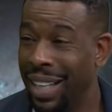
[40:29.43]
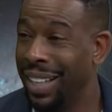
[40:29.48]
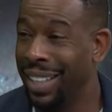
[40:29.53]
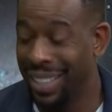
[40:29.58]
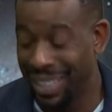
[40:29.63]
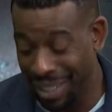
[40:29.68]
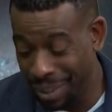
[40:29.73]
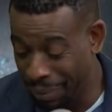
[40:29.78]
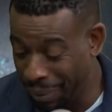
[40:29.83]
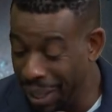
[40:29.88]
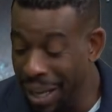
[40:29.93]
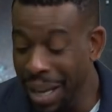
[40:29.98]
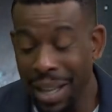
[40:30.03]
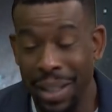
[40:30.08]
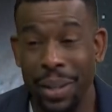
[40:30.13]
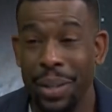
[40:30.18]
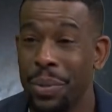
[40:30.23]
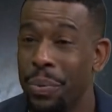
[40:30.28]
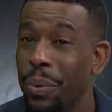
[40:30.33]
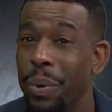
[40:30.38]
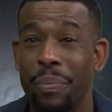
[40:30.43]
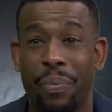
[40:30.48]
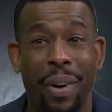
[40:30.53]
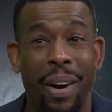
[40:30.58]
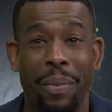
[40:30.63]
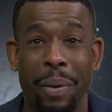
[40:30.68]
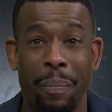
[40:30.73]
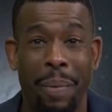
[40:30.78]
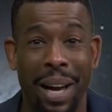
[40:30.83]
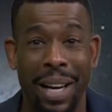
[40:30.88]
you something. There's room for
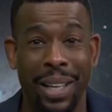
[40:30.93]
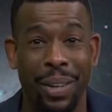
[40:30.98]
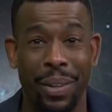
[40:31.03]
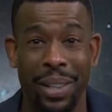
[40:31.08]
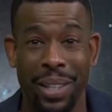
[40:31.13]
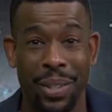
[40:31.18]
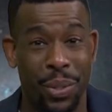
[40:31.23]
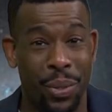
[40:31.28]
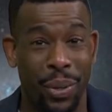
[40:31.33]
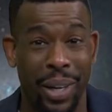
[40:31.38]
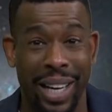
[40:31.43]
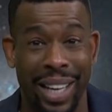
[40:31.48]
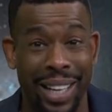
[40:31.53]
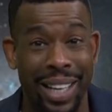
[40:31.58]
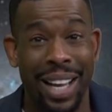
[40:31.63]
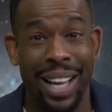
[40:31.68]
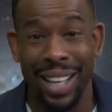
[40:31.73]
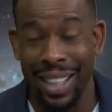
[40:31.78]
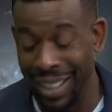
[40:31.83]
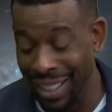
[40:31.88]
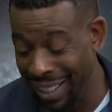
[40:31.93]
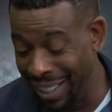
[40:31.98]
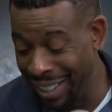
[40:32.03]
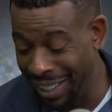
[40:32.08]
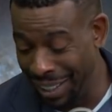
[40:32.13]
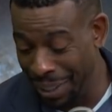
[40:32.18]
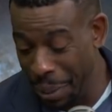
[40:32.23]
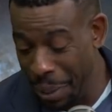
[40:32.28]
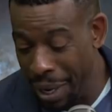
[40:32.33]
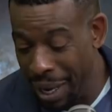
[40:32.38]
everybody on this train.
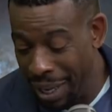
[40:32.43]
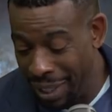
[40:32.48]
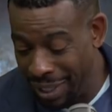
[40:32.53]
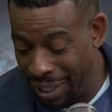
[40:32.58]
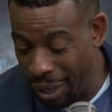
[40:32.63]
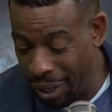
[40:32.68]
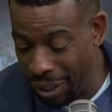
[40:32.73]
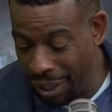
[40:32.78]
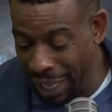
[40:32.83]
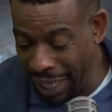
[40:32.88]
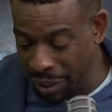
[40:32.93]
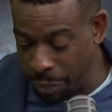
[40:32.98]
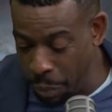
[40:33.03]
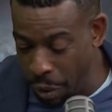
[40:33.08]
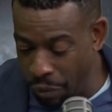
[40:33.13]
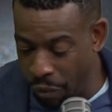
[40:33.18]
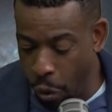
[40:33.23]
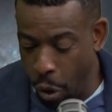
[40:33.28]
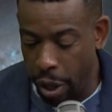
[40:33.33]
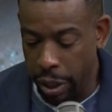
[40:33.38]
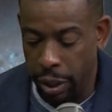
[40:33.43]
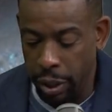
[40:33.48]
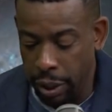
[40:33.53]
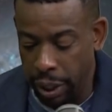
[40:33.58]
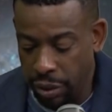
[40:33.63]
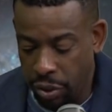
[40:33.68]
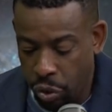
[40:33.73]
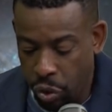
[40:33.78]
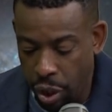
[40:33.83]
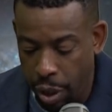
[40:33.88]
Excellent. So let's move on.
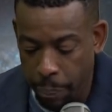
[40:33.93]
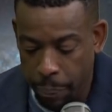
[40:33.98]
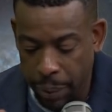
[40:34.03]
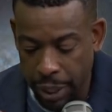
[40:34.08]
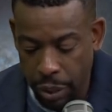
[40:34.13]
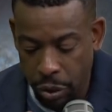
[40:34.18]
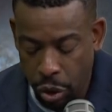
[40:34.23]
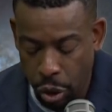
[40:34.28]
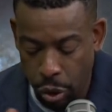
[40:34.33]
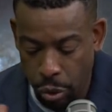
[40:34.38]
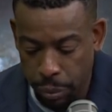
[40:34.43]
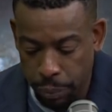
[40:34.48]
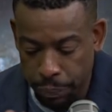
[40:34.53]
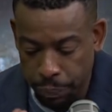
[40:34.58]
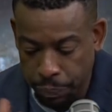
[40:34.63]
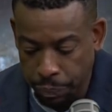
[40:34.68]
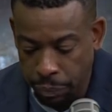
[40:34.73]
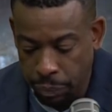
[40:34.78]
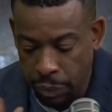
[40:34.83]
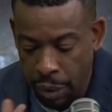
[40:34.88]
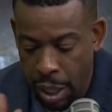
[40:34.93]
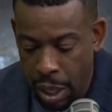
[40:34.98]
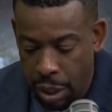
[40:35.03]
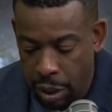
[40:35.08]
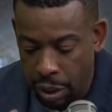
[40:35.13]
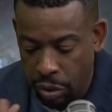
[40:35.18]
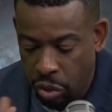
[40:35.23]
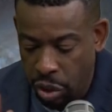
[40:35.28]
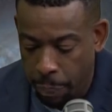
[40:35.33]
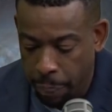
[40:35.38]
Let's yeah, jump how about, into, how about another
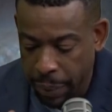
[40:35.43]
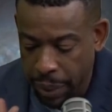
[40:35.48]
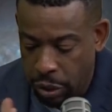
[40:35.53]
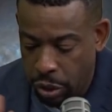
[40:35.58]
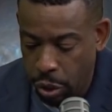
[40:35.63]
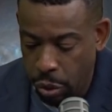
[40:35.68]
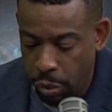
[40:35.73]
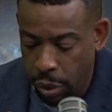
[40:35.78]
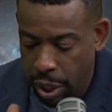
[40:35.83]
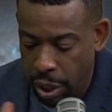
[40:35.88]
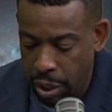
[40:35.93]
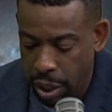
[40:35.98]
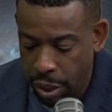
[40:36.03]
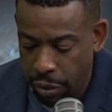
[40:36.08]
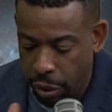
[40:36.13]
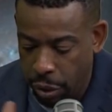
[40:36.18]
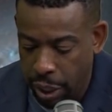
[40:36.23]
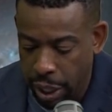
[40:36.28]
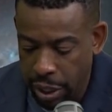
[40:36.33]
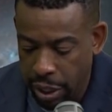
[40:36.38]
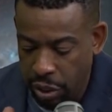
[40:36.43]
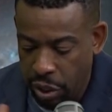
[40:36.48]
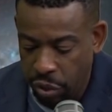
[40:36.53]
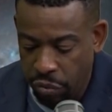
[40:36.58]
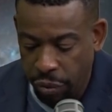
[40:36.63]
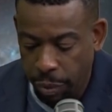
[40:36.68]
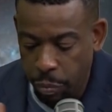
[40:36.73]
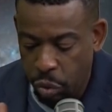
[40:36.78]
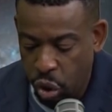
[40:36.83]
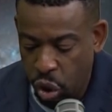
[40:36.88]
question. Let's jump into another, and this is
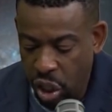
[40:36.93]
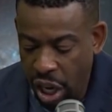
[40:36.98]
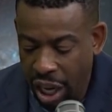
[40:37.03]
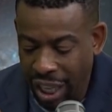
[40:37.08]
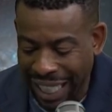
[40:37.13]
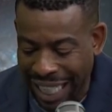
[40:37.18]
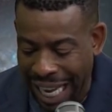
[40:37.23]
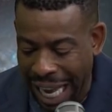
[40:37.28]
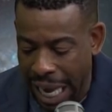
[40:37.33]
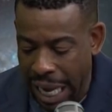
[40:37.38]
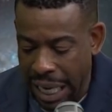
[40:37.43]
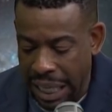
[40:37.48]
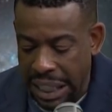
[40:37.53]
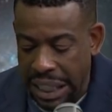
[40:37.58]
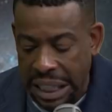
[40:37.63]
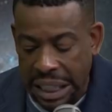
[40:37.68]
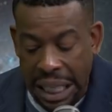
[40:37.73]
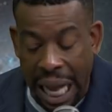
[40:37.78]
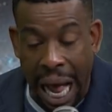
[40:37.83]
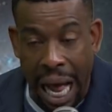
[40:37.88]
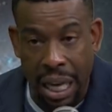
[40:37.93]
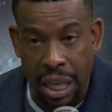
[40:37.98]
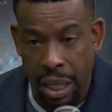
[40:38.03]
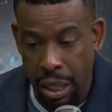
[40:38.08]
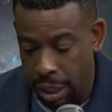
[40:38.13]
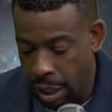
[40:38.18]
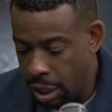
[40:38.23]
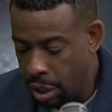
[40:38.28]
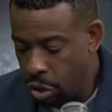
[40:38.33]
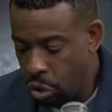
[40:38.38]
from Shelley Sock.
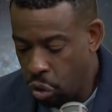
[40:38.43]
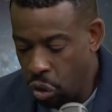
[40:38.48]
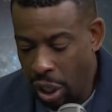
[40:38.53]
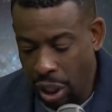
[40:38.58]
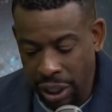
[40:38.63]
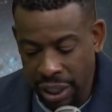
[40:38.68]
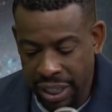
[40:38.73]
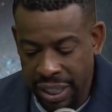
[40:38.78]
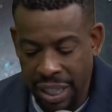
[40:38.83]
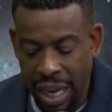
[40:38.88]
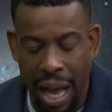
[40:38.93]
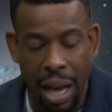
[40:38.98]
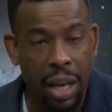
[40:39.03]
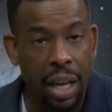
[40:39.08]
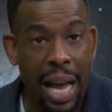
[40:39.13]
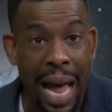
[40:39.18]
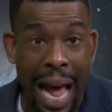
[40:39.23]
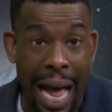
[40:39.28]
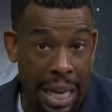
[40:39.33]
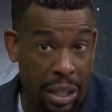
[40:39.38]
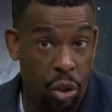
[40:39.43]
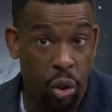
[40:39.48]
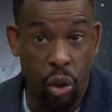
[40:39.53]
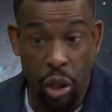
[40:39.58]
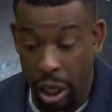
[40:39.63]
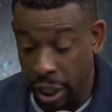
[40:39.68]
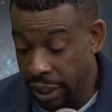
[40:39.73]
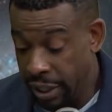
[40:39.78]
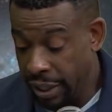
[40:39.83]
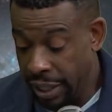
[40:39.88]
Shelley Sock, at
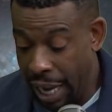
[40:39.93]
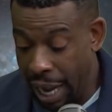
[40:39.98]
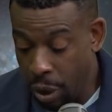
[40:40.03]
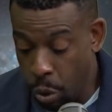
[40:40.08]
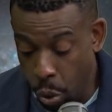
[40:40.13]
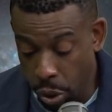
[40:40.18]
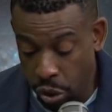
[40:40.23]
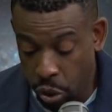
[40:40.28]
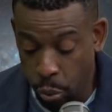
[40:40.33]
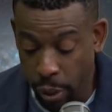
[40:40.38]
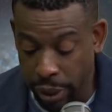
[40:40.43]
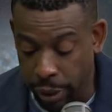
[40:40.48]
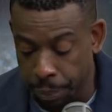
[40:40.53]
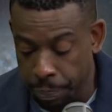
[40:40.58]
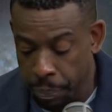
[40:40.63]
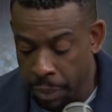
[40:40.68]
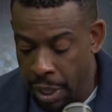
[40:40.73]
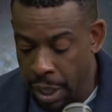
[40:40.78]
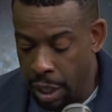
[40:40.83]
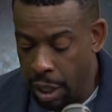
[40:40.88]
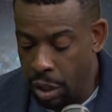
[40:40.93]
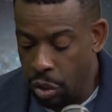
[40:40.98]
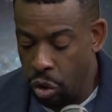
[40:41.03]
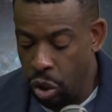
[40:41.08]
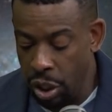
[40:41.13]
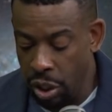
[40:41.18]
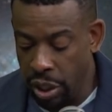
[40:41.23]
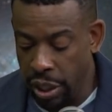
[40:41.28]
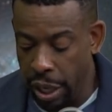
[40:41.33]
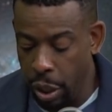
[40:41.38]
Shelley Sock on Twitter.
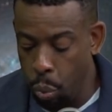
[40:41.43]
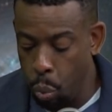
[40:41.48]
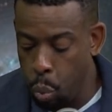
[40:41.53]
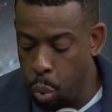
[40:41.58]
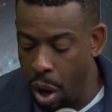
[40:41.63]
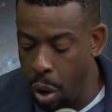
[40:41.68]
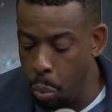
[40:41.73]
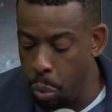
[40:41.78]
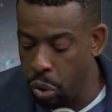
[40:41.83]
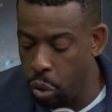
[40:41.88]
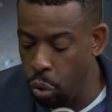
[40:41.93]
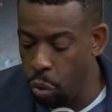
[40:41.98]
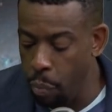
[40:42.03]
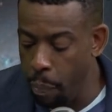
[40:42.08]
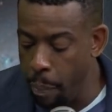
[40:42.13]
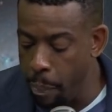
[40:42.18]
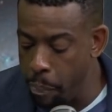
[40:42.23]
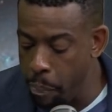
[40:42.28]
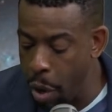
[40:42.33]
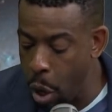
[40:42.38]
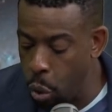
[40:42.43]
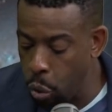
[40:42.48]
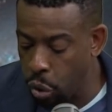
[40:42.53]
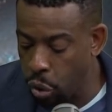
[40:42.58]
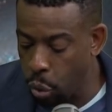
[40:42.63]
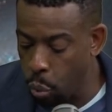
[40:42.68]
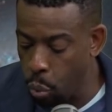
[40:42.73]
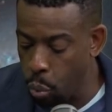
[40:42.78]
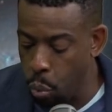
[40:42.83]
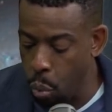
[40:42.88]
She said, what would you
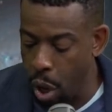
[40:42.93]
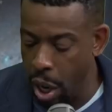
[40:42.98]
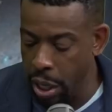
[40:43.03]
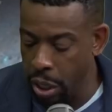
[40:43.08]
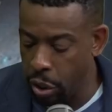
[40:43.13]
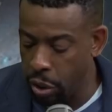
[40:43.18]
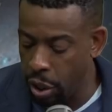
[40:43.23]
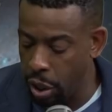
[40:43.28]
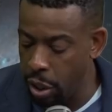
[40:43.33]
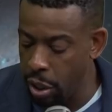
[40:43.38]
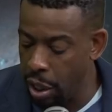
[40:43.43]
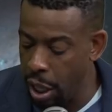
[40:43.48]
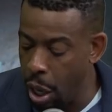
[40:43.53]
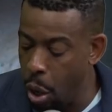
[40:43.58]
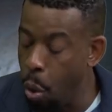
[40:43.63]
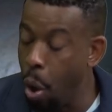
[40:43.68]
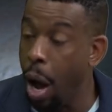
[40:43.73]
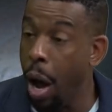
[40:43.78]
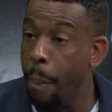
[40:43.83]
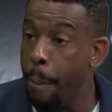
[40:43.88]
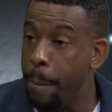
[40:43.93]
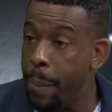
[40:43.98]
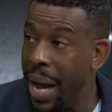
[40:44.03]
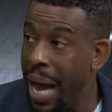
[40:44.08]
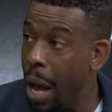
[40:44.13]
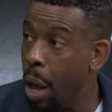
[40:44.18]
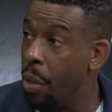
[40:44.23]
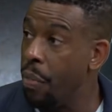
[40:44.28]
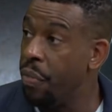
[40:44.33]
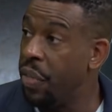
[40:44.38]
most want to know
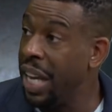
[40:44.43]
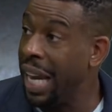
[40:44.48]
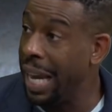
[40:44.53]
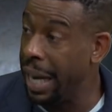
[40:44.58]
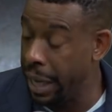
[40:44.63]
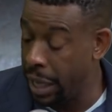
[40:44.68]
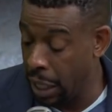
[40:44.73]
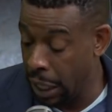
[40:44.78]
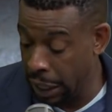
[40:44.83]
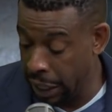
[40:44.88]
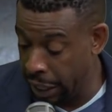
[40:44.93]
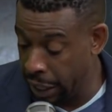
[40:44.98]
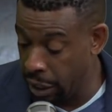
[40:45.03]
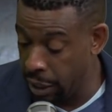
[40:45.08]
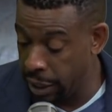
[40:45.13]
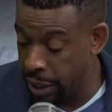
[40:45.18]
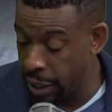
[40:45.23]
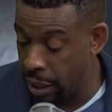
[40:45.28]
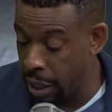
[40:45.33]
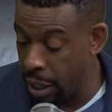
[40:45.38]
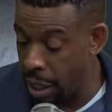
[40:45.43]
about the aliens